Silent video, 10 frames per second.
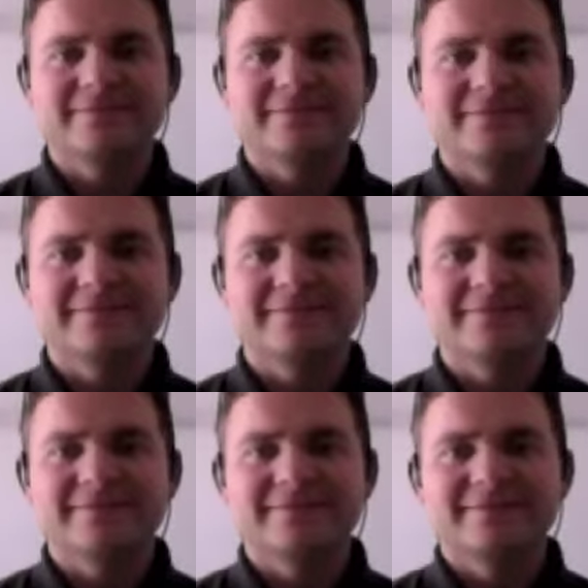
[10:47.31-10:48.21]

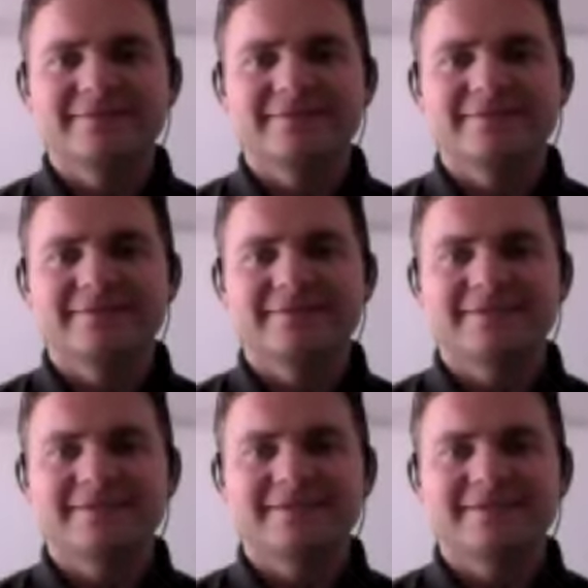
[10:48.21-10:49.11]

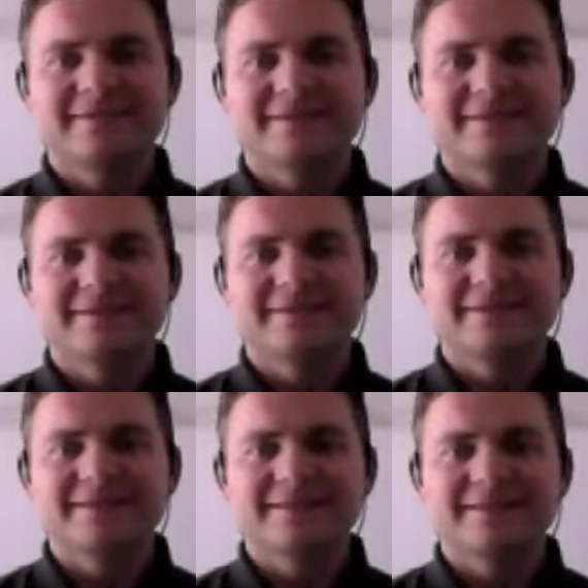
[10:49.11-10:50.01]

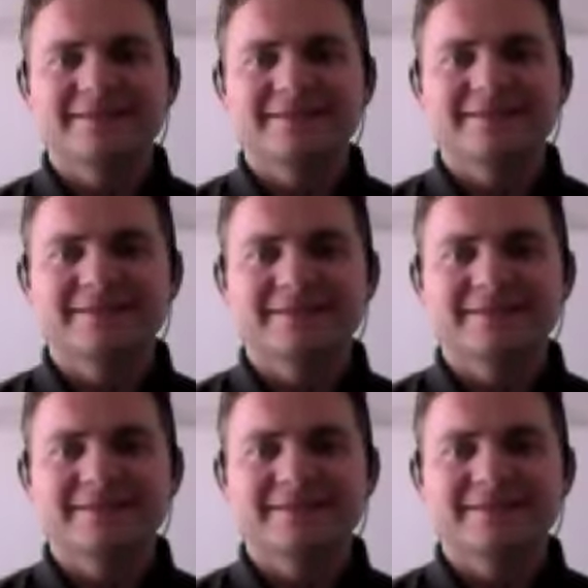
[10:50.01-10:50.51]
This person isn't speaking.